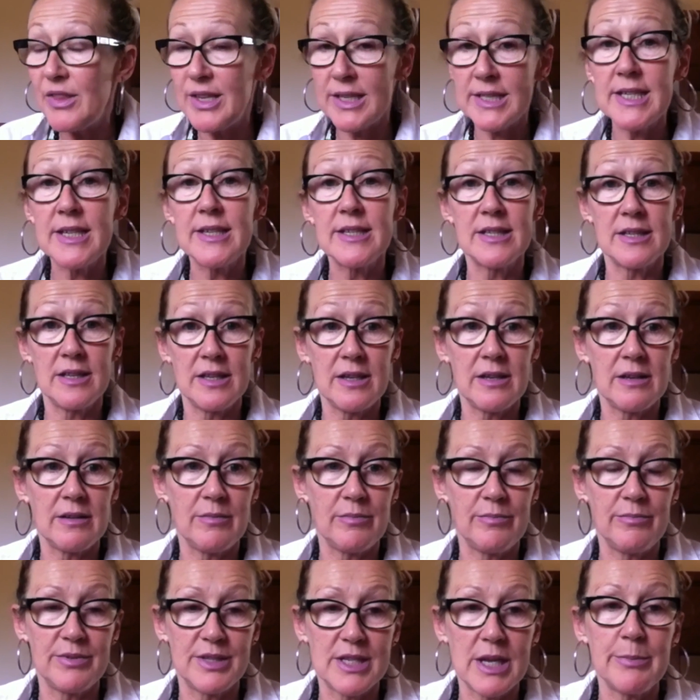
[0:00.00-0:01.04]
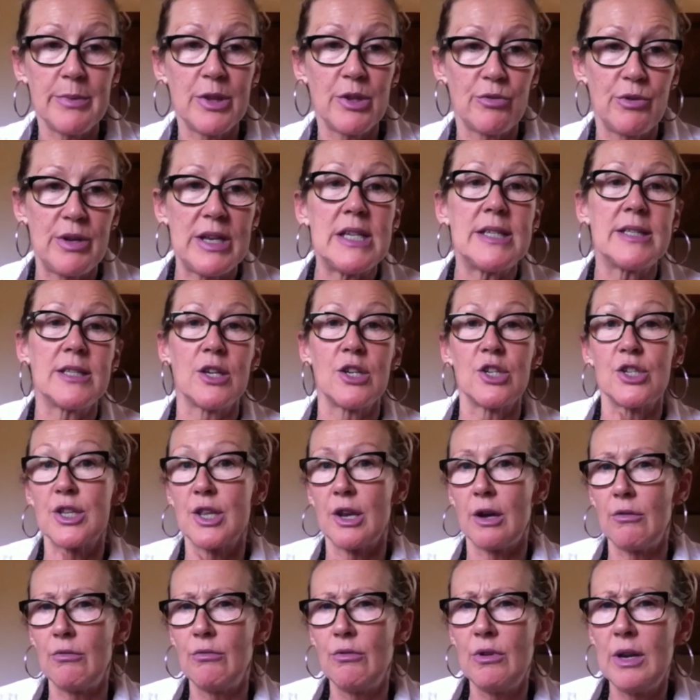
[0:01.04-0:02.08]
This is some of the research
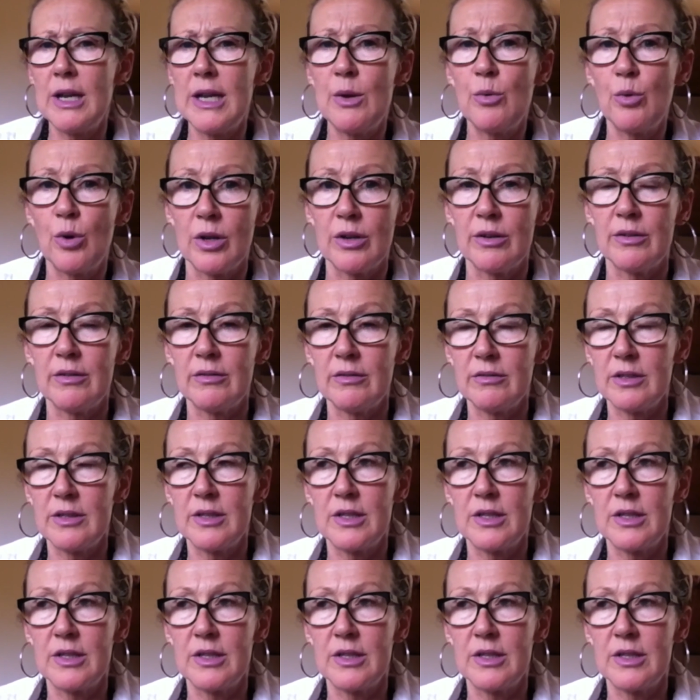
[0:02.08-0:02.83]
that I really want